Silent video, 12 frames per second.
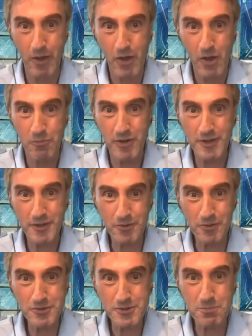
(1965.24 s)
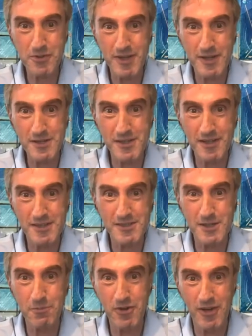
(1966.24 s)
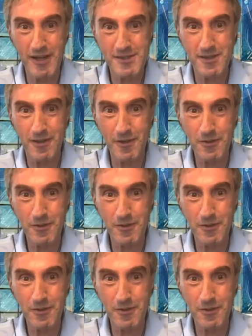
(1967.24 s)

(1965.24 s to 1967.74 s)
But it also potentially stimulates a lot